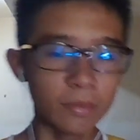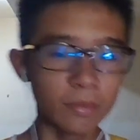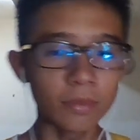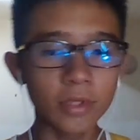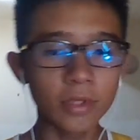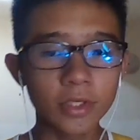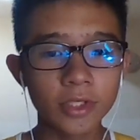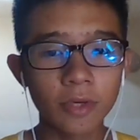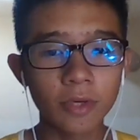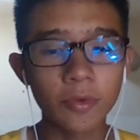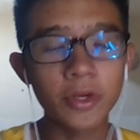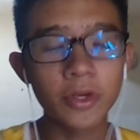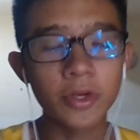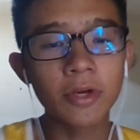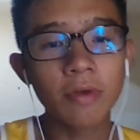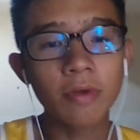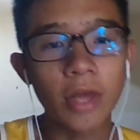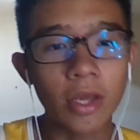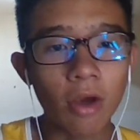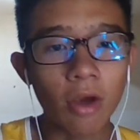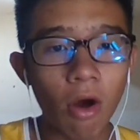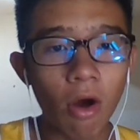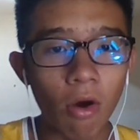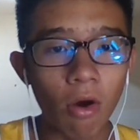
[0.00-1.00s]
So we knew
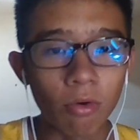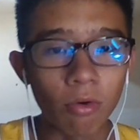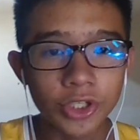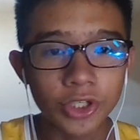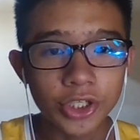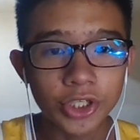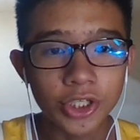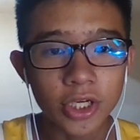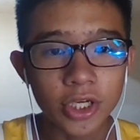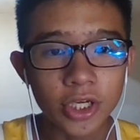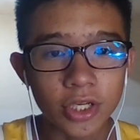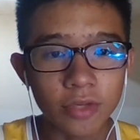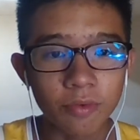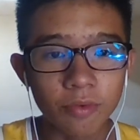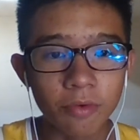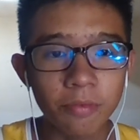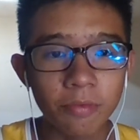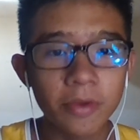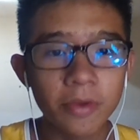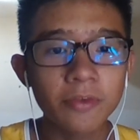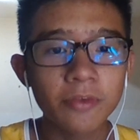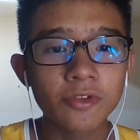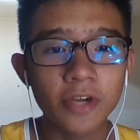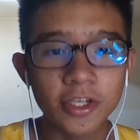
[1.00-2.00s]
like, oh shit, we're
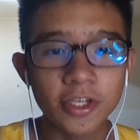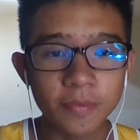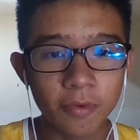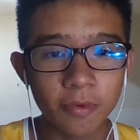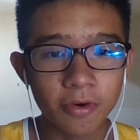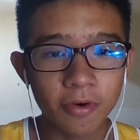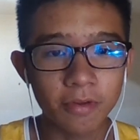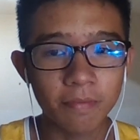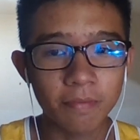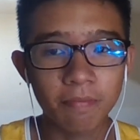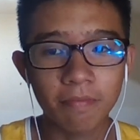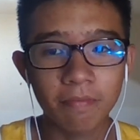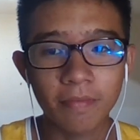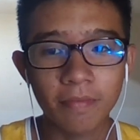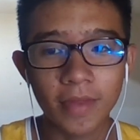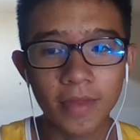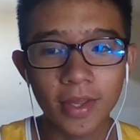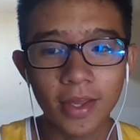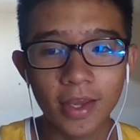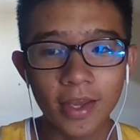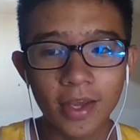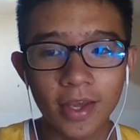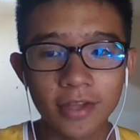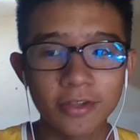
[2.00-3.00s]
being transported
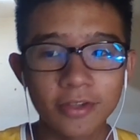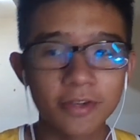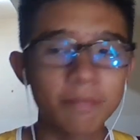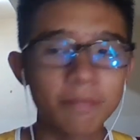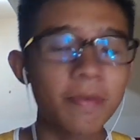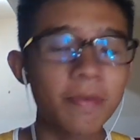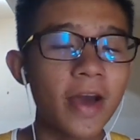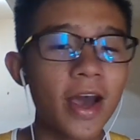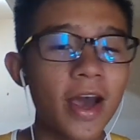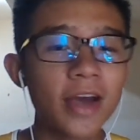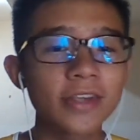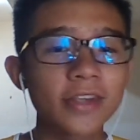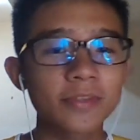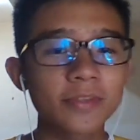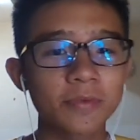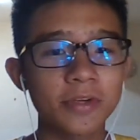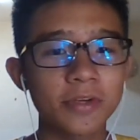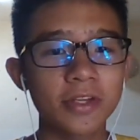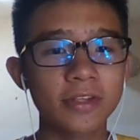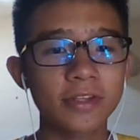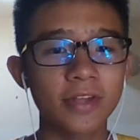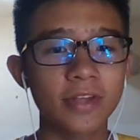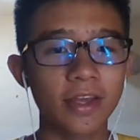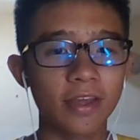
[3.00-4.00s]
into the past. We
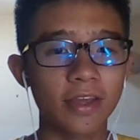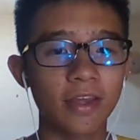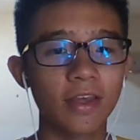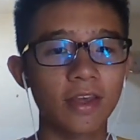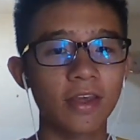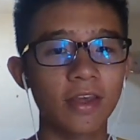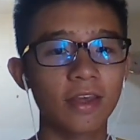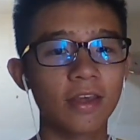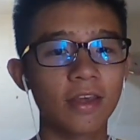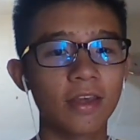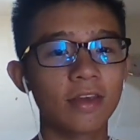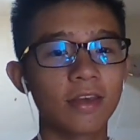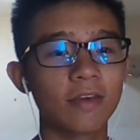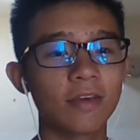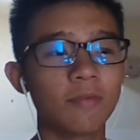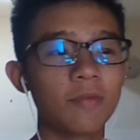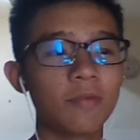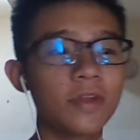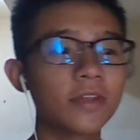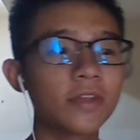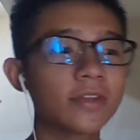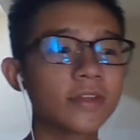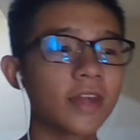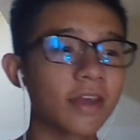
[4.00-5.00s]

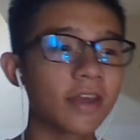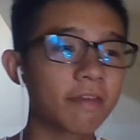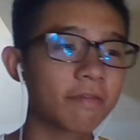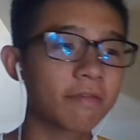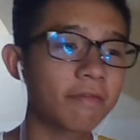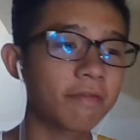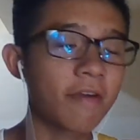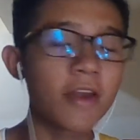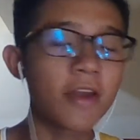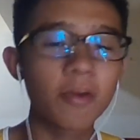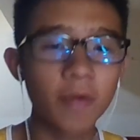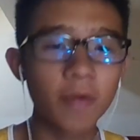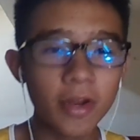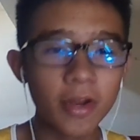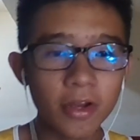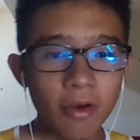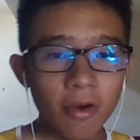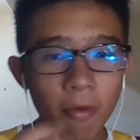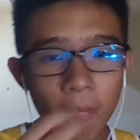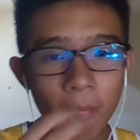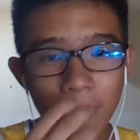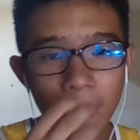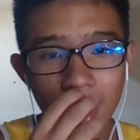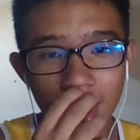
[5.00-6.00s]
need to find a way to go
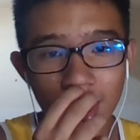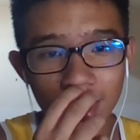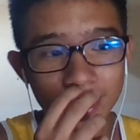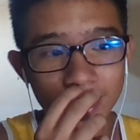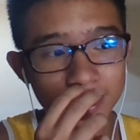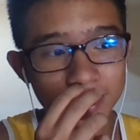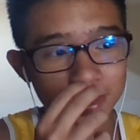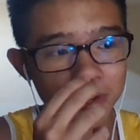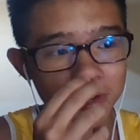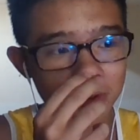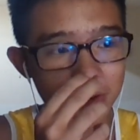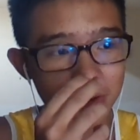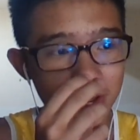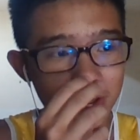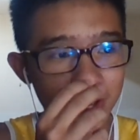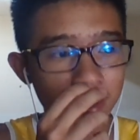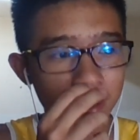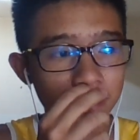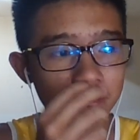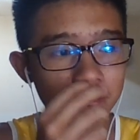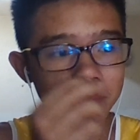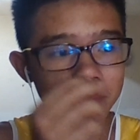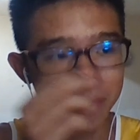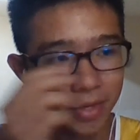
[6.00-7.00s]
back. So
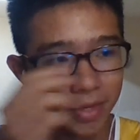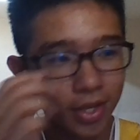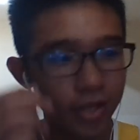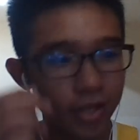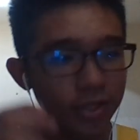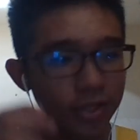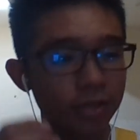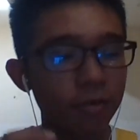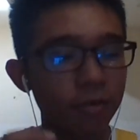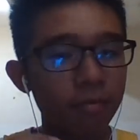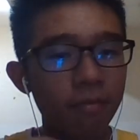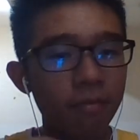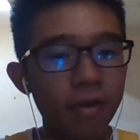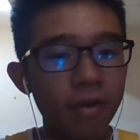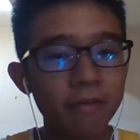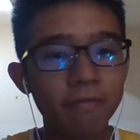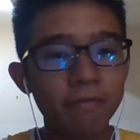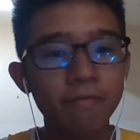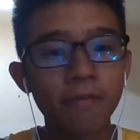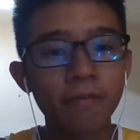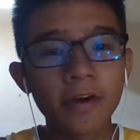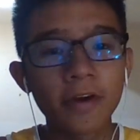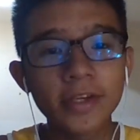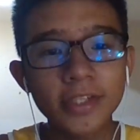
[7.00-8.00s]
my
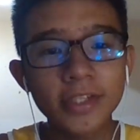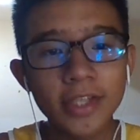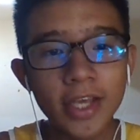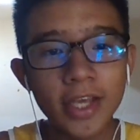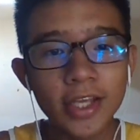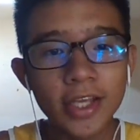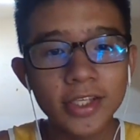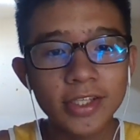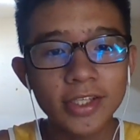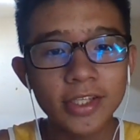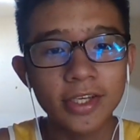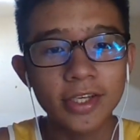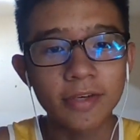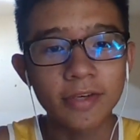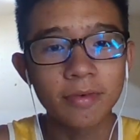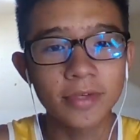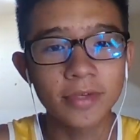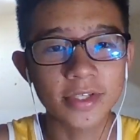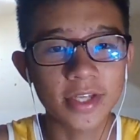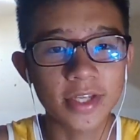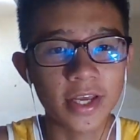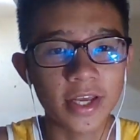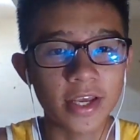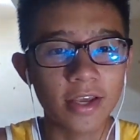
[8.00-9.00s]
first instinct
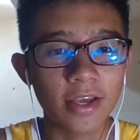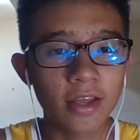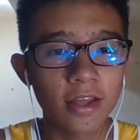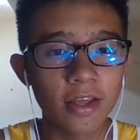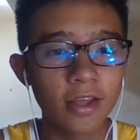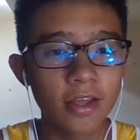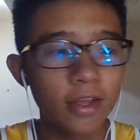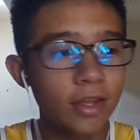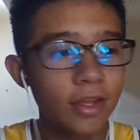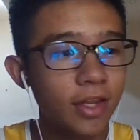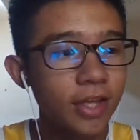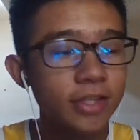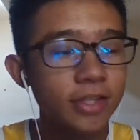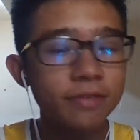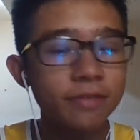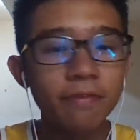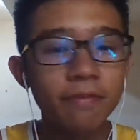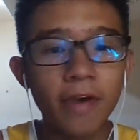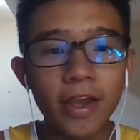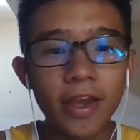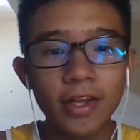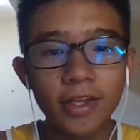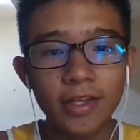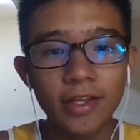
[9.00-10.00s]
was like, let's
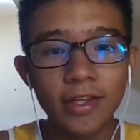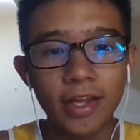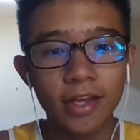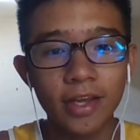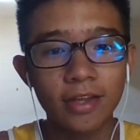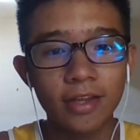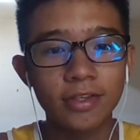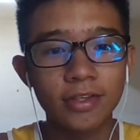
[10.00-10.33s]
find it like